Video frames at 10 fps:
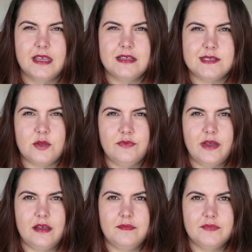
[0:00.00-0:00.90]
So
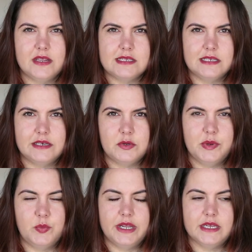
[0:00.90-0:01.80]
far, it's a little
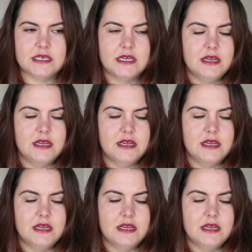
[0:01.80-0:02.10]
bit weird.